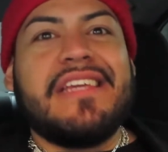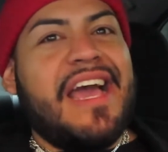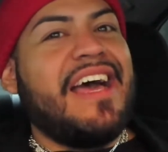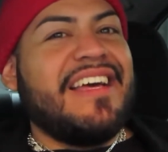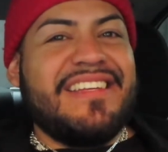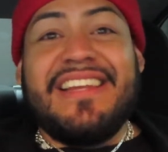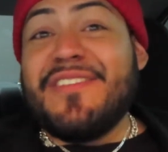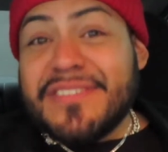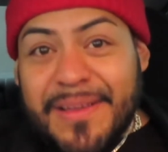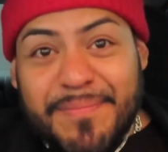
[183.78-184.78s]
yeah, le
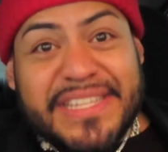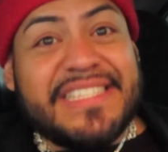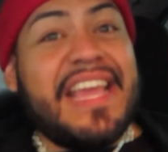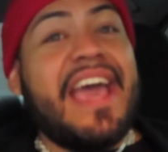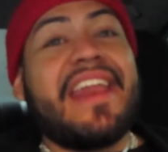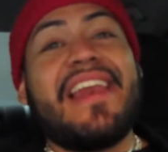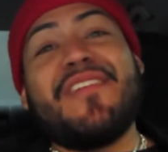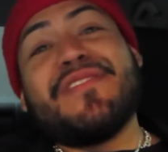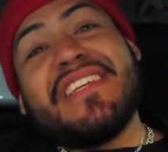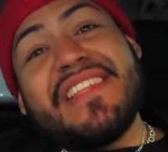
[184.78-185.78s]
gustan pistear, le
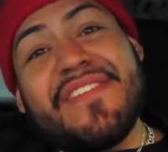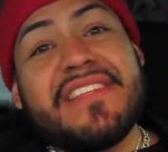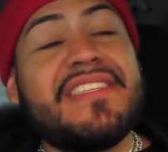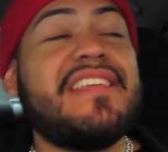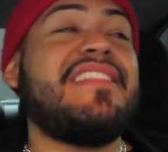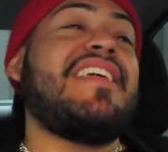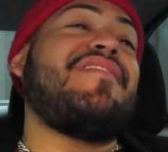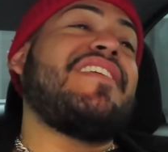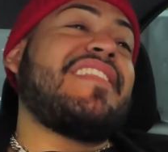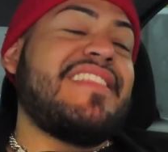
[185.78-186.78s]
gustan
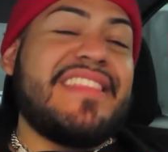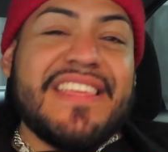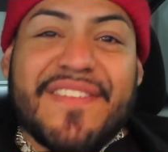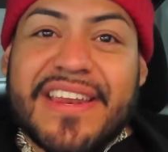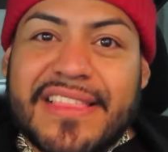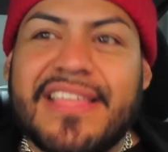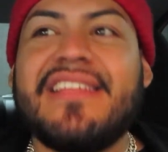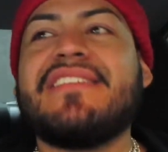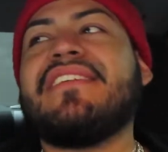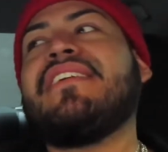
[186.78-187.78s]

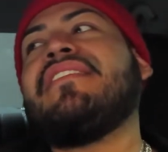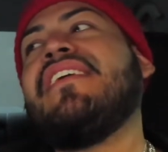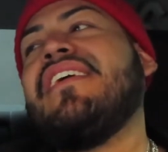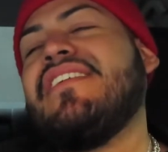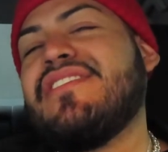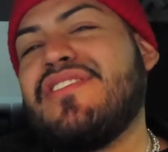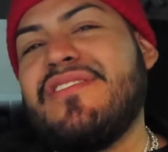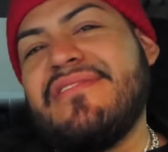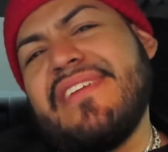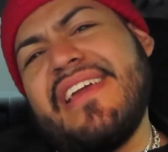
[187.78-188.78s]
divertirse,
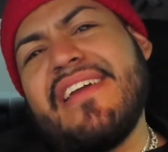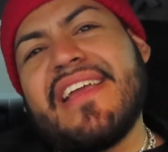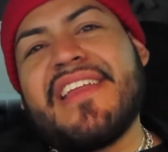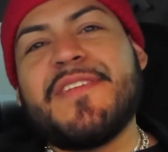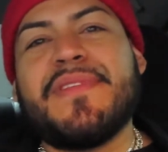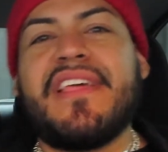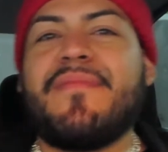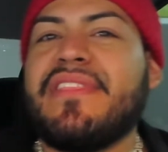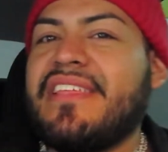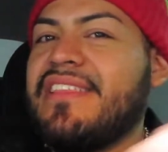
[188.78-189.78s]
so, hey, I gotta respetar,
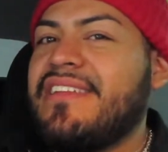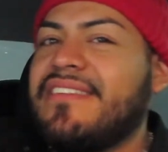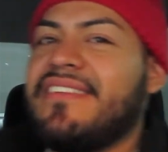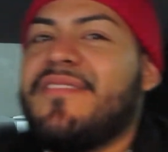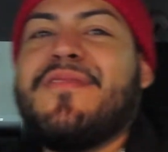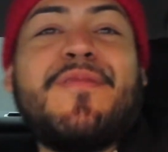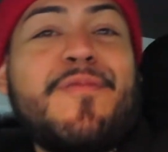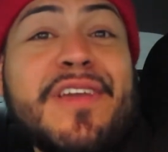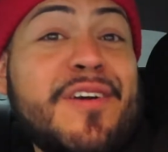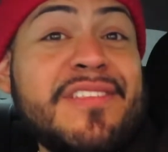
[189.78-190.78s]
that.
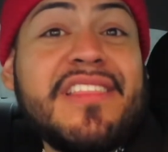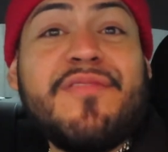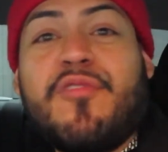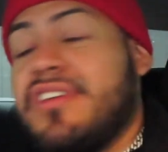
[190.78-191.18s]
We only live